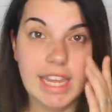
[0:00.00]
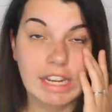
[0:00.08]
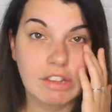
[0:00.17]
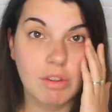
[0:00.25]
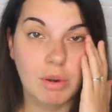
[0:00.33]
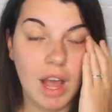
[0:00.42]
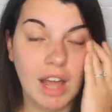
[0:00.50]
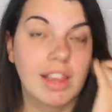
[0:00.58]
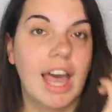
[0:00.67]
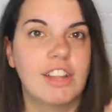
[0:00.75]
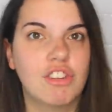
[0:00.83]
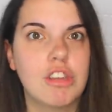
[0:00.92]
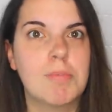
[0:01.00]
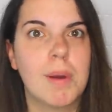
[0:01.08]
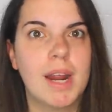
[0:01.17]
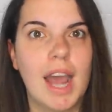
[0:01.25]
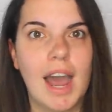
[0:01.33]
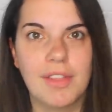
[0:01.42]
get soda a lot
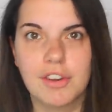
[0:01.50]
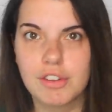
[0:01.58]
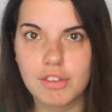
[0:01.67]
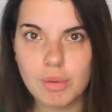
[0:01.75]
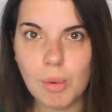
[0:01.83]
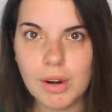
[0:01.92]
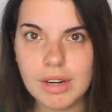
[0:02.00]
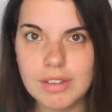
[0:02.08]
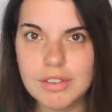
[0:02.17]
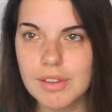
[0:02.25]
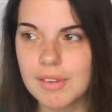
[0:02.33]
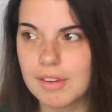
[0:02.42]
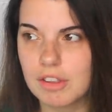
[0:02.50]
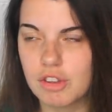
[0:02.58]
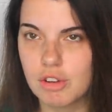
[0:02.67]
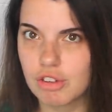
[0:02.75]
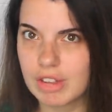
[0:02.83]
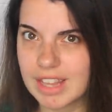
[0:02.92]
cheaper at other stores.
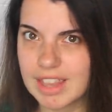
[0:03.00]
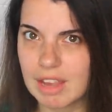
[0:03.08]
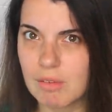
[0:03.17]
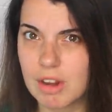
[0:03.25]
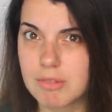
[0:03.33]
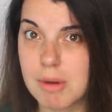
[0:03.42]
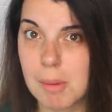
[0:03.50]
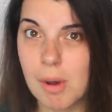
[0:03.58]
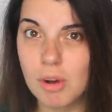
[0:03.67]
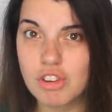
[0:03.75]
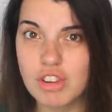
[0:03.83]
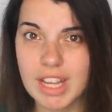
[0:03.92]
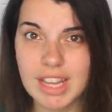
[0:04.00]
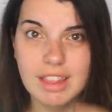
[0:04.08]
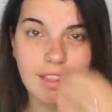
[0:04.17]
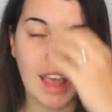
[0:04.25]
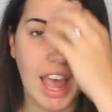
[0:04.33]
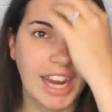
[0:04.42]
Usually they run
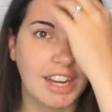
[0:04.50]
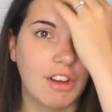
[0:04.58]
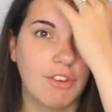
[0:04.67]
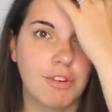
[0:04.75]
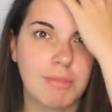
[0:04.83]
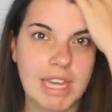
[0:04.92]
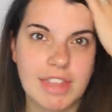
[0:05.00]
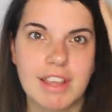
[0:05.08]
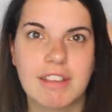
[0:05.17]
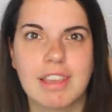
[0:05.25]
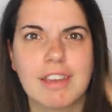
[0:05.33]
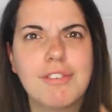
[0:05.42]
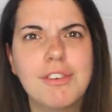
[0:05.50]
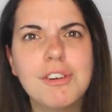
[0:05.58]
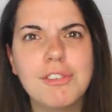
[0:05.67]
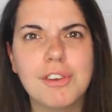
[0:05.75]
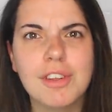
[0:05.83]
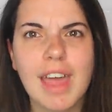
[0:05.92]
promotions. I know for me, things like
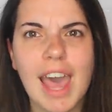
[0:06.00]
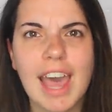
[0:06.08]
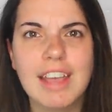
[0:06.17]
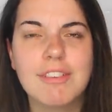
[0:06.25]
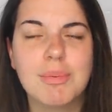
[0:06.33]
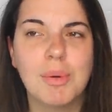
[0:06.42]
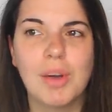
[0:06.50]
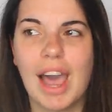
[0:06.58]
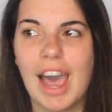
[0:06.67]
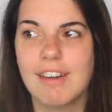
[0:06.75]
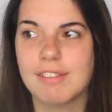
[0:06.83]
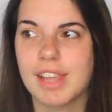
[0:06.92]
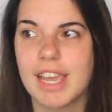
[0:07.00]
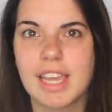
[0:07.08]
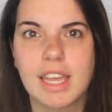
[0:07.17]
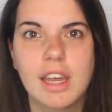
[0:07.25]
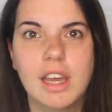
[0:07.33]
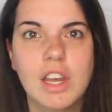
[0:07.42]
Food for Less will have
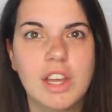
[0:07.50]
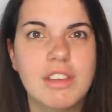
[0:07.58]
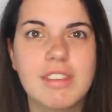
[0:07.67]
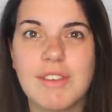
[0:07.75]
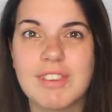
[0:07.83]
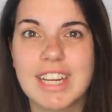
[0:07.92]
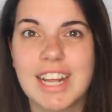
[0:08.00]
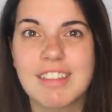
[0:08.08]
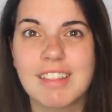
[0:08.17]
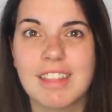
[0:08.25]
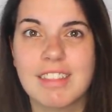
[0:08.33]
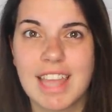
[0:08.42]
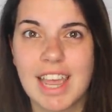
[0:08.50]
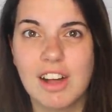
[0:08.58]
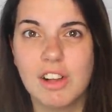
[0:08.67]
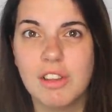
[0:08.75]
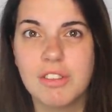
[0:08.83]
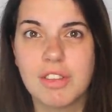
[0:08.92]
like 79 cent
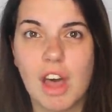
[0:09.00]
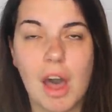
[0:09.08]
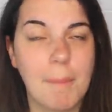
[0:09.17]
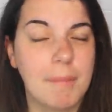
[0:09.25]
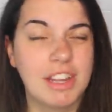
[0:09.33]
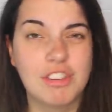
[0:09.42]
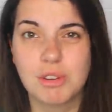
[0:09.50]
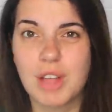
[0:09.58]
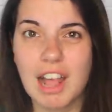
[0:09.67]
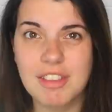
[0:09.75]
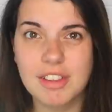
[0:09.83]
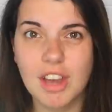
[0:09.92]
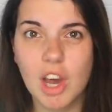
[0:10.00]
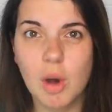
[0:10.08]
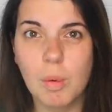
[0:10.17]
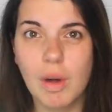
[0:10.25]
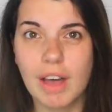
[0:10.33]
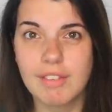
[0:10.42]
sales. Um, my
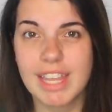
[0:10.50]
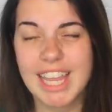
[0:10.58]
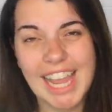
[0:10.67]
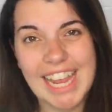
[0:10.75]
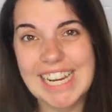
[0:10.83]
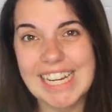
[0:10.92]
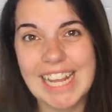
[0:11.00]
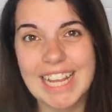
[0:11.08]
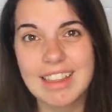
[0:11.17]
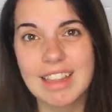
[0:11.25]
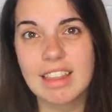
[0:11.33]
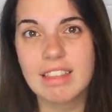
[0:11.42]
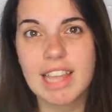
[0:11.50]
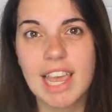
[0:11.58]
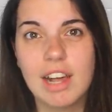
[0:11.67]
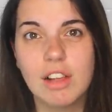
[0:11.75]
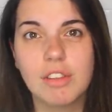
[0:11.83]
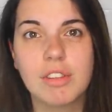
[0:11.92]
Jewel-Osco will have like 89 cent
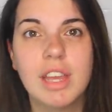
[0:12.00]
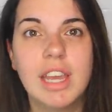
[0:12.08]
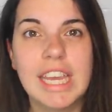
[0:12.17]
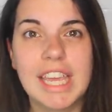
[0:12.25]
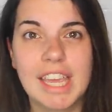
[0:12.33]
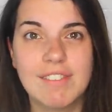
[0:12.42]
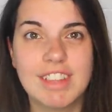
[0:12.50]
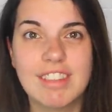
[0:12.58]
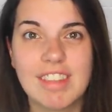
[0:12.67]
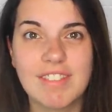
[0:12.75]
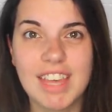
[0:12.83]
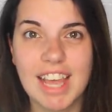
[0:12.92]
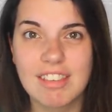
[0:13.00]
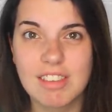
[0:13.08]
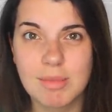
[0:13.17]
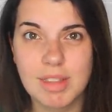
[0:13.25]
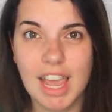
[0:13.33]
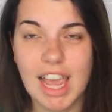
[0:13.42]
sales. Even CVS
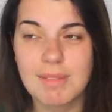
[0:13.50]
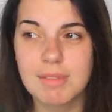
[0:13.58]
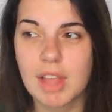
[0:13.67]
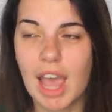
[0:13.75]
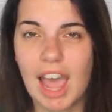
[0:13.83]
sometimes